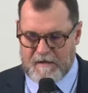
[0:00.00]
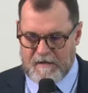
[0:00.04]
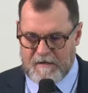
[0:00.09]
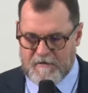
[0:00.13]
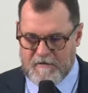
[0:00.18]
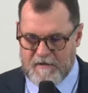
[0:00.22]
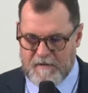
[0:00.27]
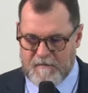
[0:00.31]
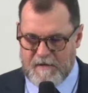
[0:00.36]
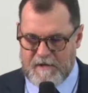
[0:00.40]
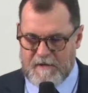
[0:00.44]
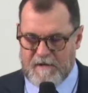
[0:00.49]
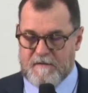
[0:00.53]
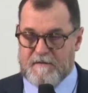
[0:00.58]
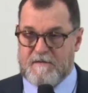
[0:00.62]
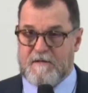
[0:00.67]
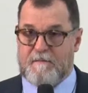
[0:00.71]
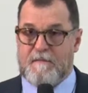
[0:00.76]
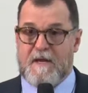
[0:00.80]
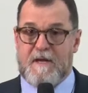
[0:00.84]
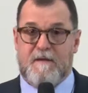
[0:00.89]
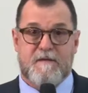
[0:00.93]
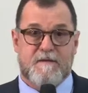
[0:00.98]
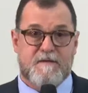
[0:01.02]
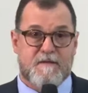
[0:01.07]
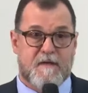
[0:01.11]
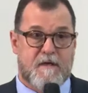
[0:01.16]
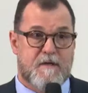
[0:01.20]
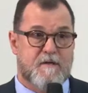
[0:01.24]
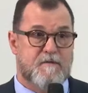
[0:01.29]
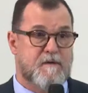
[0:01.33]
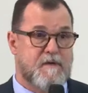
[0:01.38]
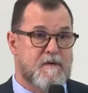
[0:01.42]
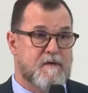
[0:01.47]
contributed to make this
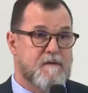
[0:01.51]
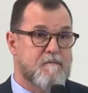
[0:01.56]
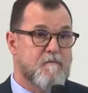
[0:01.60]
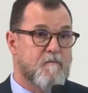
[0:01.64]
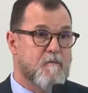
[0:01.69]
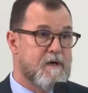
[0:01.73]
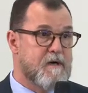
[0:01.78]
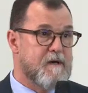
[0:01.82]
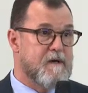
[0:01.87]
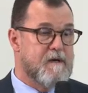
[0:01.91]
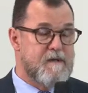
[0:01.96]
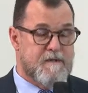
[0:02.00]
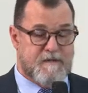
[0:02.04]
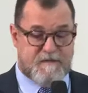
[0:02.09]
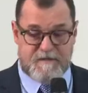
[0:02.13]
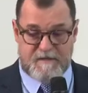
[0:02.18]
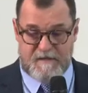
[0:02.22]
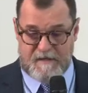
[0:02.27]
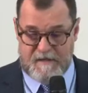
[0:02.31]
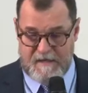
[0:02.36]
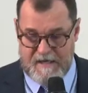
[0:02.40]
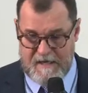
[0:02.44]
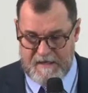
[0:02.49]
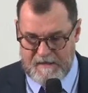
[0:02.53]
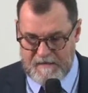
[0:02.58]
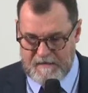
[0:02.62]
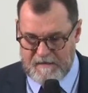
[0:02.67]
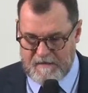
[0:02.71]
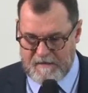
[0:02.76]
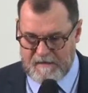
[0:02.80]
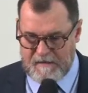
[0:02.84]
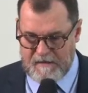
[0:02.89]
country what it is today,